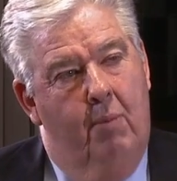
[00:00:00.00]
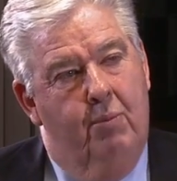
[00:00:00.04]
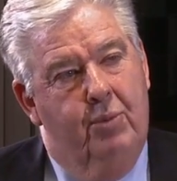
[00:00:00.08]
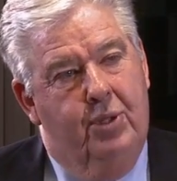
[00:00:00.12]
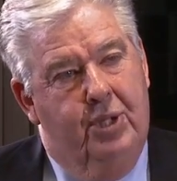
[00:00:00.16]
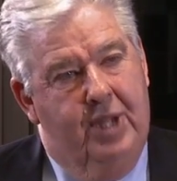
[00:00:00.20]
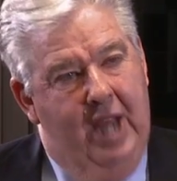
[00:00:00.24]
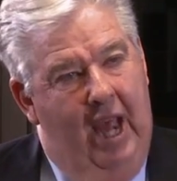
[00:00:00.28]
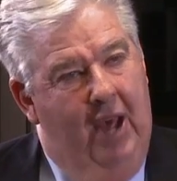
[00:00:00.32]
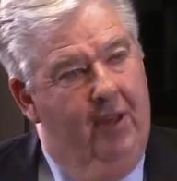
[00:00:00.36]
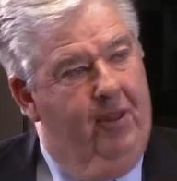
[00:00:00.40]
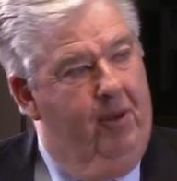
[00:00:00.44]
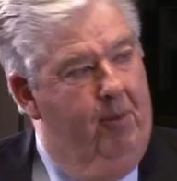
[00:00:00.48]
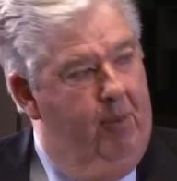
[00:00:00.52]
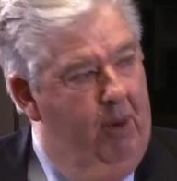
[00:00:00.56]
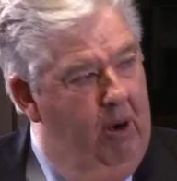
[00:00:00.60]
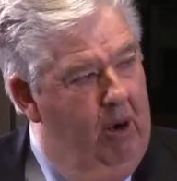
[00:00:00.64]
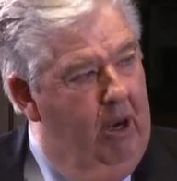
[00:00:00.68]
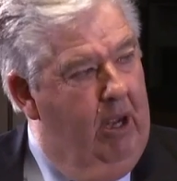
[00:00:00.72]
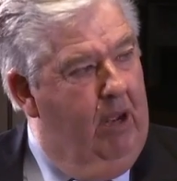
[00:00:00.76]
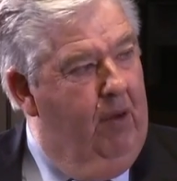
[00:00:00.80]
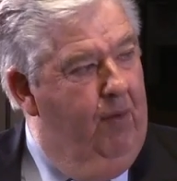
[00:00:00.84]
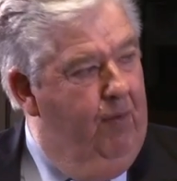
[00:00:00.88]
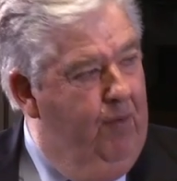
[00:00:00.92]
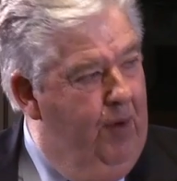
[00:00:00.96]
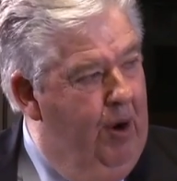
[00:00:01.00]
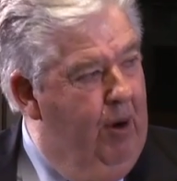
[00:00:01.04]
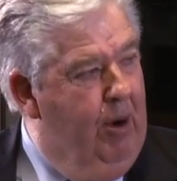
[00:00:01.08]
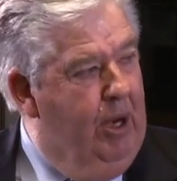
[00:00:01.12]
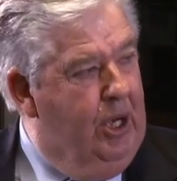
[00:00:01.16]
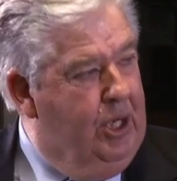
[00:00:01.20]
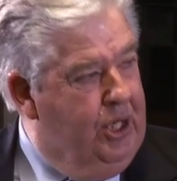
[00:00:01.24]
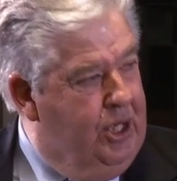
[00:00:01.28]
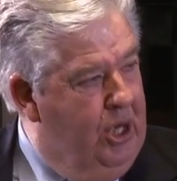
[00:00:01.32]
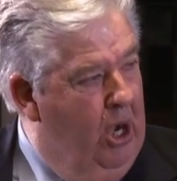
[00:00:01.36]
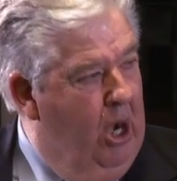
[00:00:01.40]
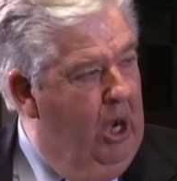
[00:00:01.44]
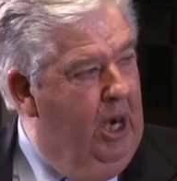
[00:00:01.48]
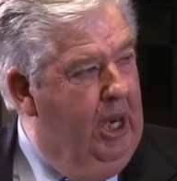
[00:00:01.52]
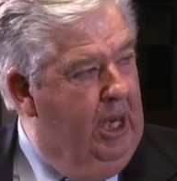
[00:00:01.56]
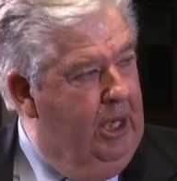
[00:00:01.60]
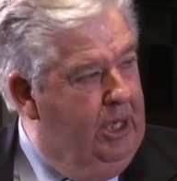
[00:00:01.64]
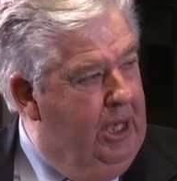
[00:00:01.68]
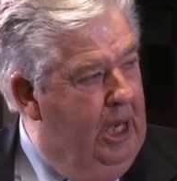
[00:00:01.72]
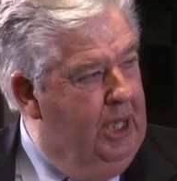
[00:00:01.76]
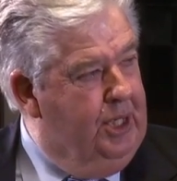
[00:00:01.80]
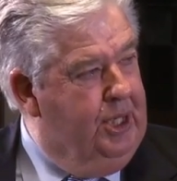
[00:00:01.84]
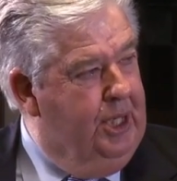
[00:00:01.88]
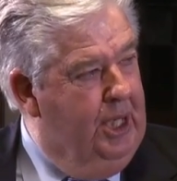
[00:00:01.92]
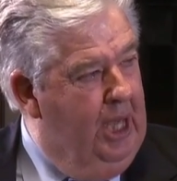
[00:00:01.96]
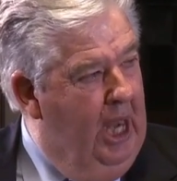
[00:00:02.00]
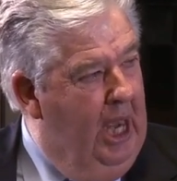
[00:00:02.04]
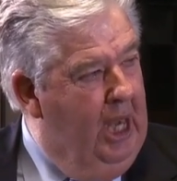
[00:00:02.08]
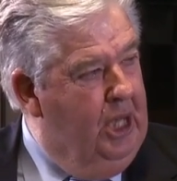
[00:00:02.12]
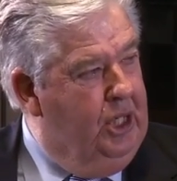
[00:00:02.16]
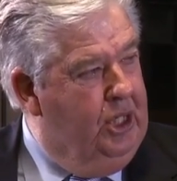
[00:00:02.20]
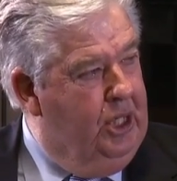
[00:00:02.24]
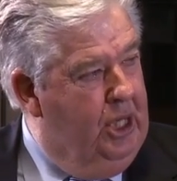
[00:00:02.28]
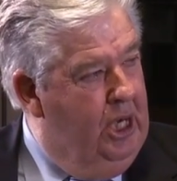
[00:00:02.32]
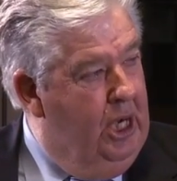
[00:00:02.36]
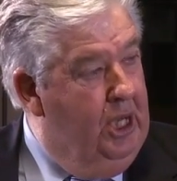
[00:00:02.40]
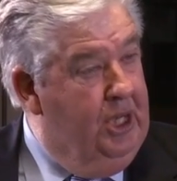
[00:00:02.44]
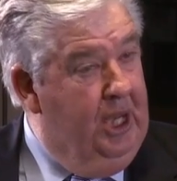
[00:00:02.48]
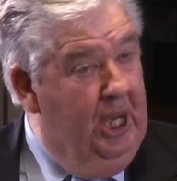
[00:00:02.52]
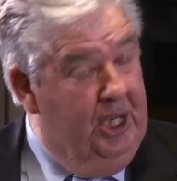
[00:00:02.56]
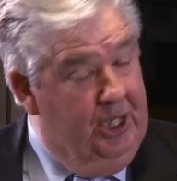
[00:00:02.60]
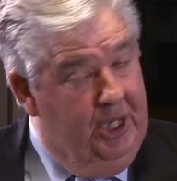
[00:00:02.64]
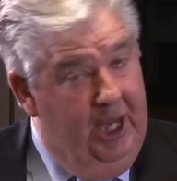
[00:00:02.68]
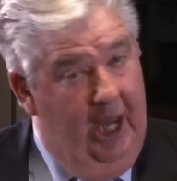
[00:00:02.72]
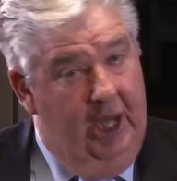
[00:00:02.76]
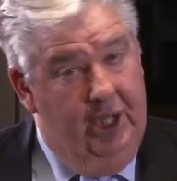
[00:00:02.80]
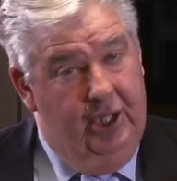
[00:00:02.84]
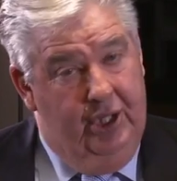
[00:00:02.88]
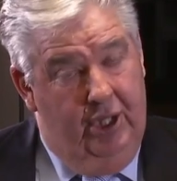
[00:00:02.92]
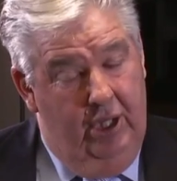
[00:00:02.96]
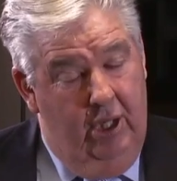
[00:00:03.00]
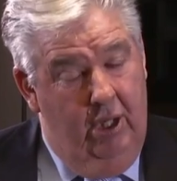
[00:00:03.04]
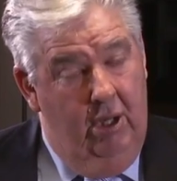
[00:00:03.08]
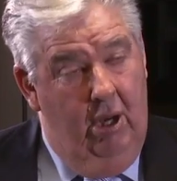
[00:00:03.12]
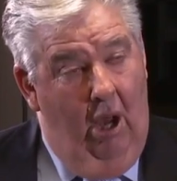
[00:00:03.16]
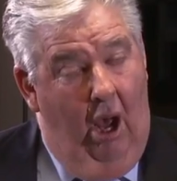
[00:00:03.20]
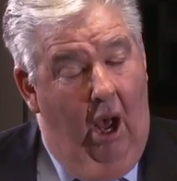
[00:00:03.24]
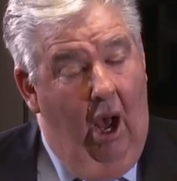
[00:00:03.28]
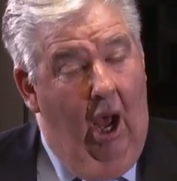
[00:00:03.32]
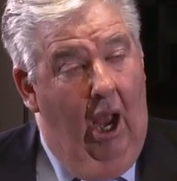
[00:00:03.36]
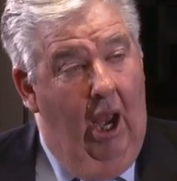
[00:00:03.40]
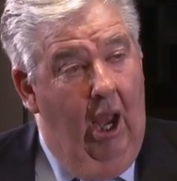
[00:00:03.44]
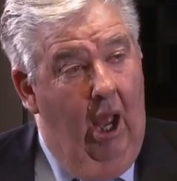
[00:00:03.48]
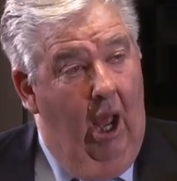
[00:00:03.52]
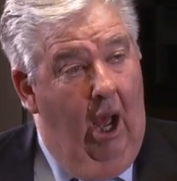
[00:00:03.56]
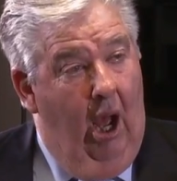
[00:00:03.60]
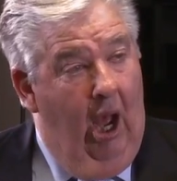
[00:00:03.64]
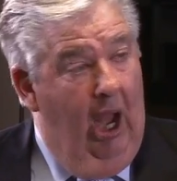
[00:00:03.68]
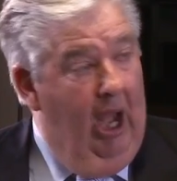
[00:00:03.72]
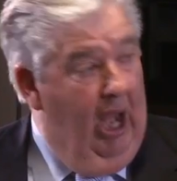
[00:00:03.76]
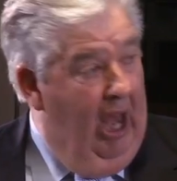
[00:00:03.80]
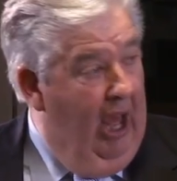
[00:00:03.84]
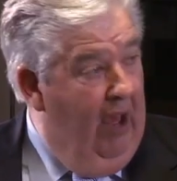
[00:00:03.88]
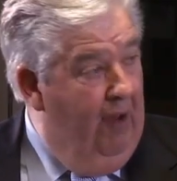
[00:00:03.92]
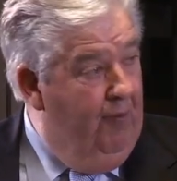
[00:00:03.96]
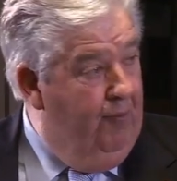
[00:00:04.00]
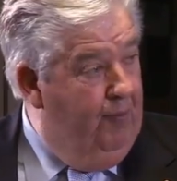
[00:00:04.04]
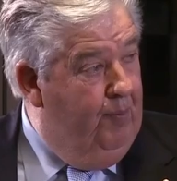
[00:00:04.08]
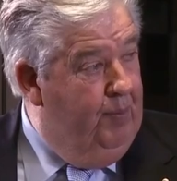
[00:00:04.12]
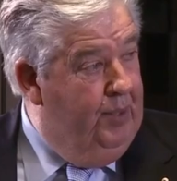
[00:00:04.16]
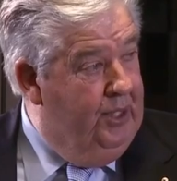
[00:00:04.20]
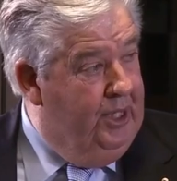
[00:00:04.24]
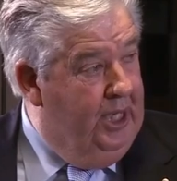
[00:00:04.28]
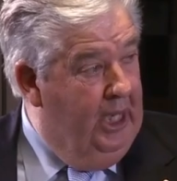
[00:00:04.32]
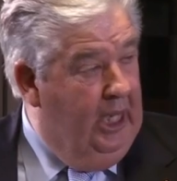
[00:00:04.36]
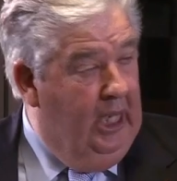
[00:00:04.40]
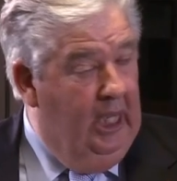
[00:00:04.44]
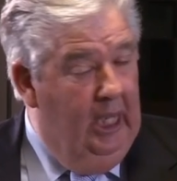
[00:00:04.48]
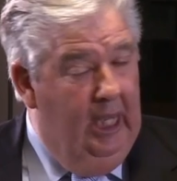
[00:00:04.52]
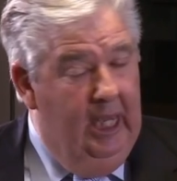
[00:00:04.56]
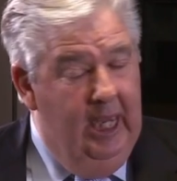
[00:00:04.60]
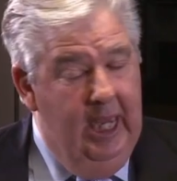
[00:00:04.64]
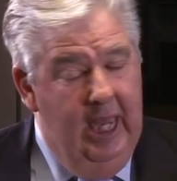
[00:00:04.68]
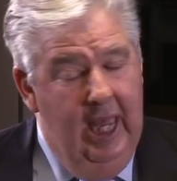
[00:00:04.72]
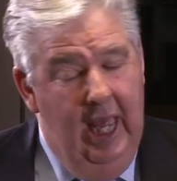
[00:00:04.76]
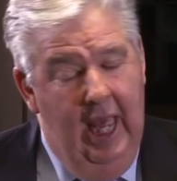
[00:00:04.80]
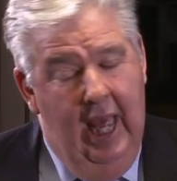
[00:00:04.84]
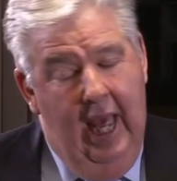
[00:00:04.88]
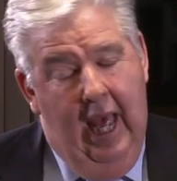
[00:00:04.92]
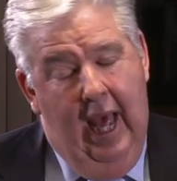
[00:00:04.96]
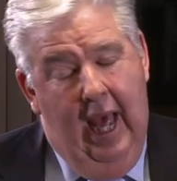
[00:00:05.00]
South America, very exciting destination, a destination I love particularly.